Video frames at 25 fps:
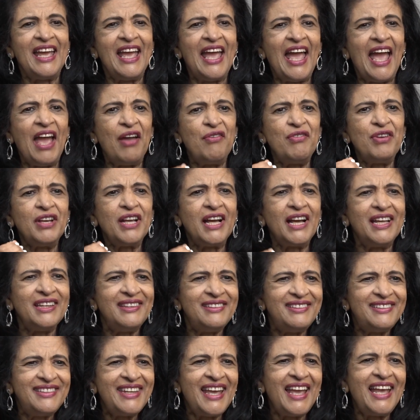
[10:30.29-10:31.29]
having a
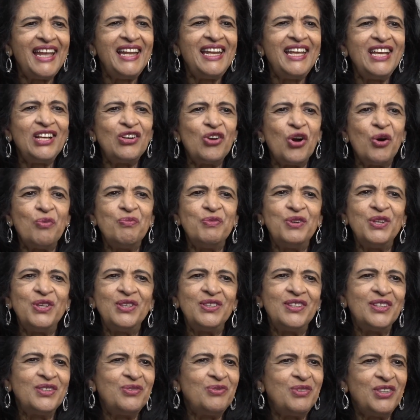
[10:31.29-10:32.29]
daily
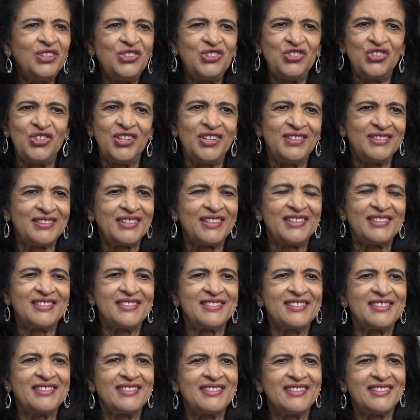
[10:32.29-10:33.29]
communion with
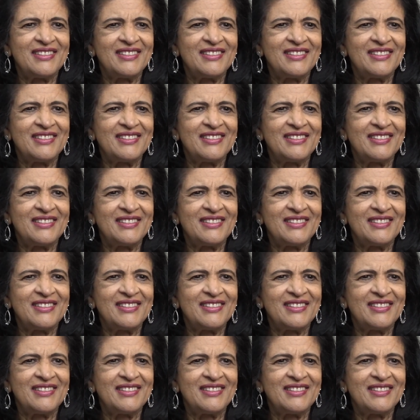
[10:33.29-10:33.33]
Jesus.